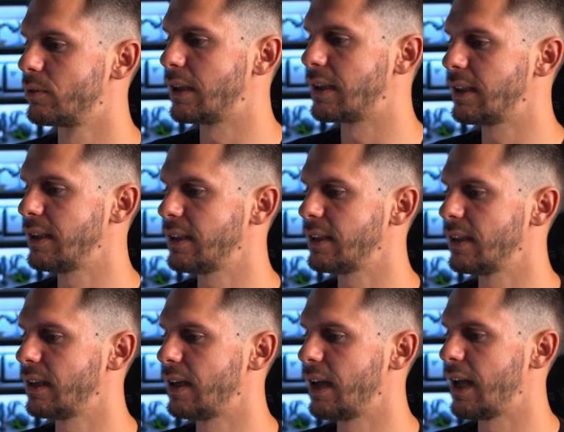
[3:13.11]
right click,
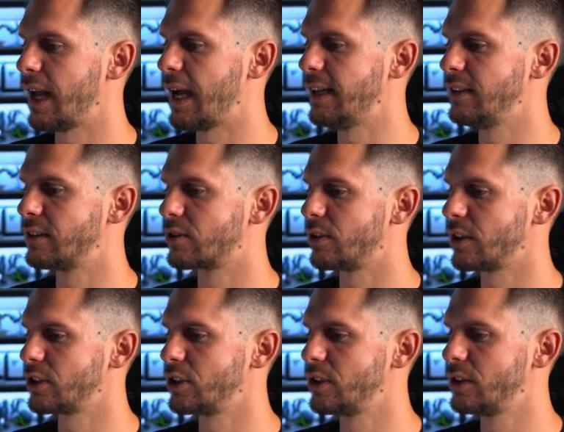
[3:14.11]
add
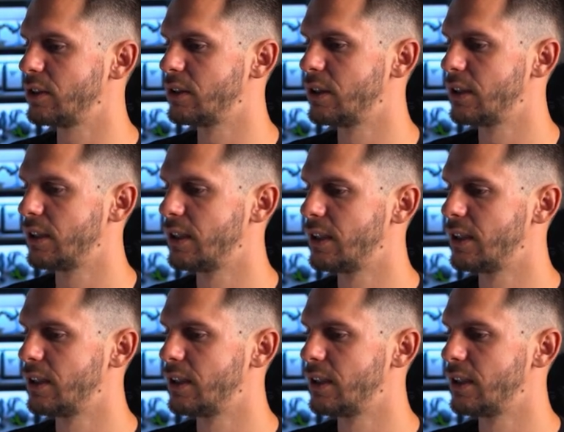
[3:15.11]
instruction,